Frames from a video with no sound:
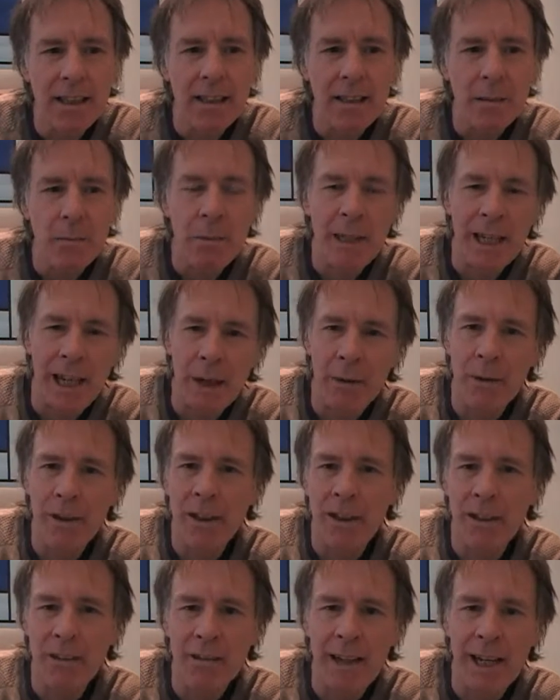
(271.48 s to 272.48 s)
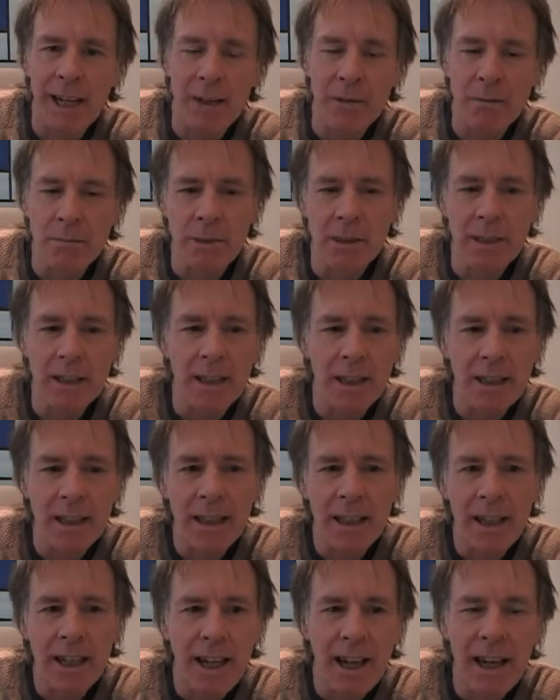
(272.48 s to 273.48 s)
meowing around me,
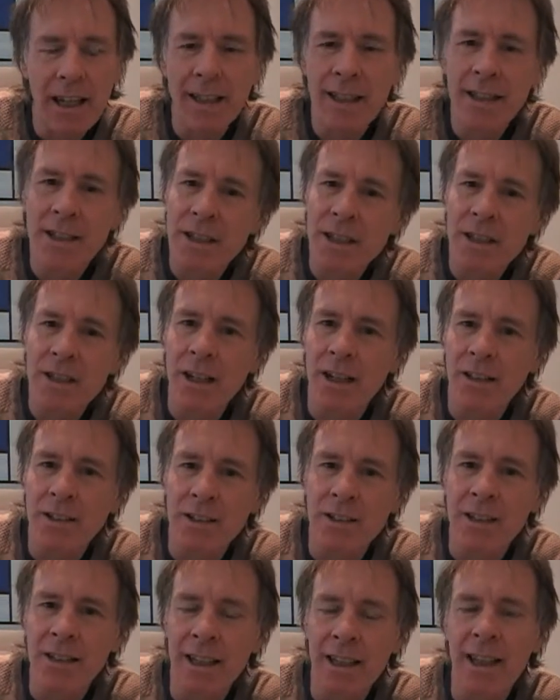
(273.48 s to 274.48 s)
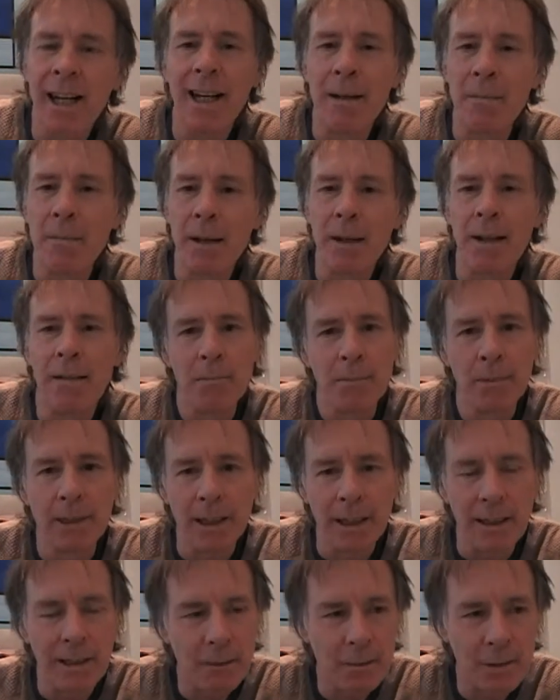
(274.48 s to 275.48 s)
and then started to climb up me,
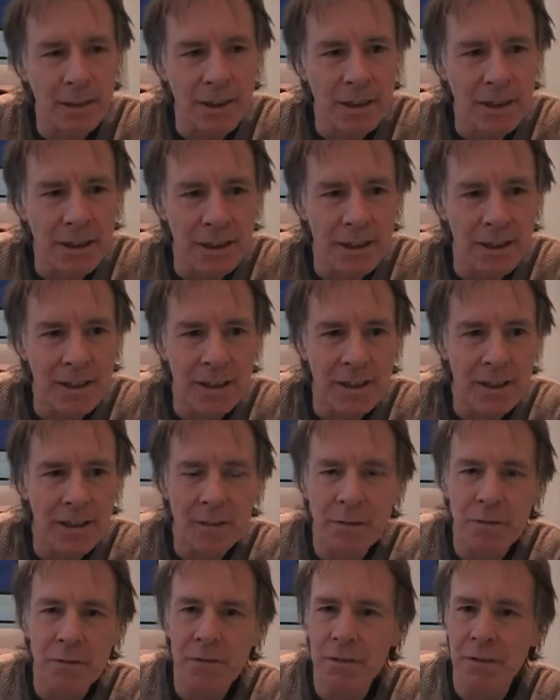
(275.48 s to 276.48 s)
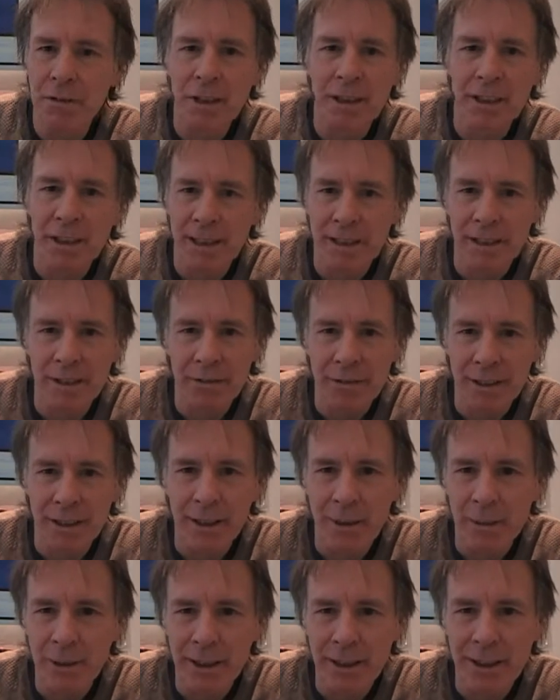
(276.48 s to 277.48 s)
which is freaky enough
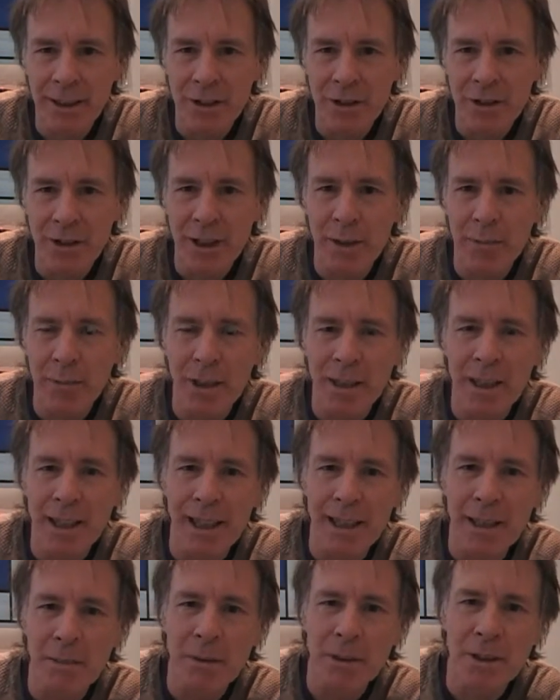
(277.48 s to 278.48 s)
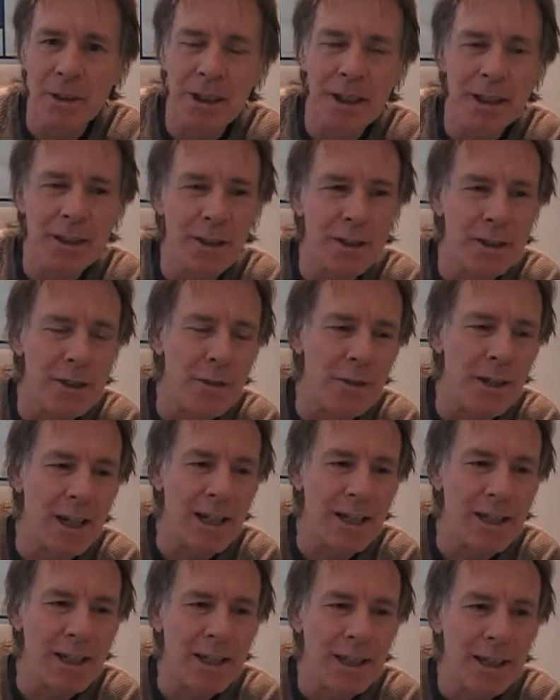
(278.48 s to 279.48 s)
anyway in a dream when an animal starts to do
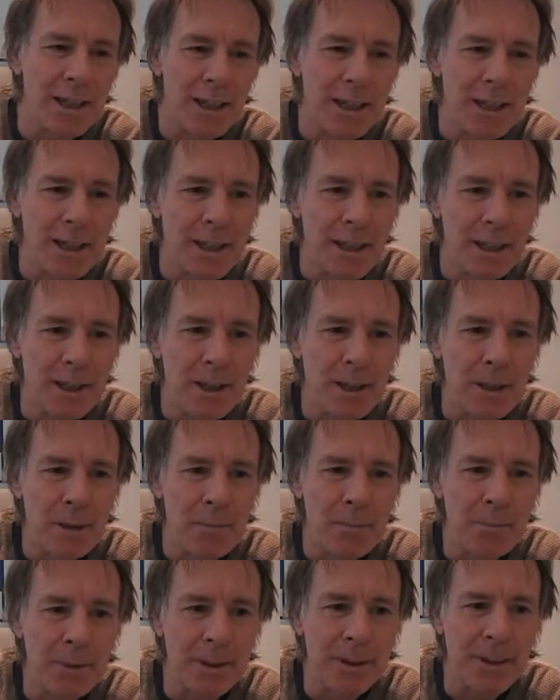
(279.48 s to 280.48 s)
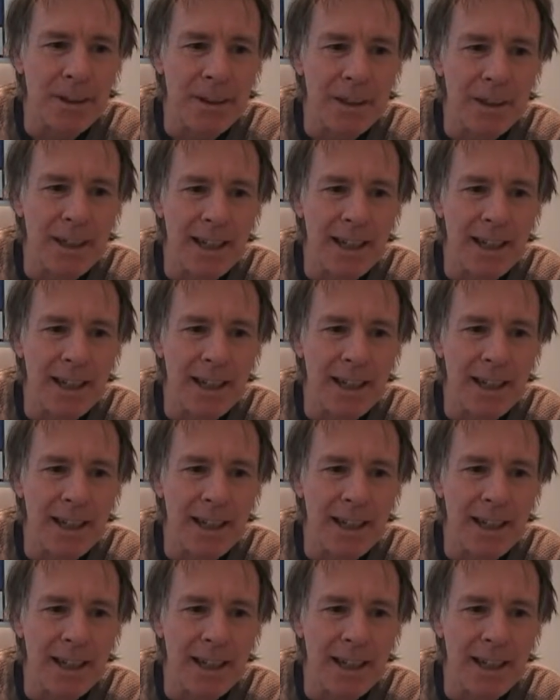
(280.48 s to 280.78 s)
that. But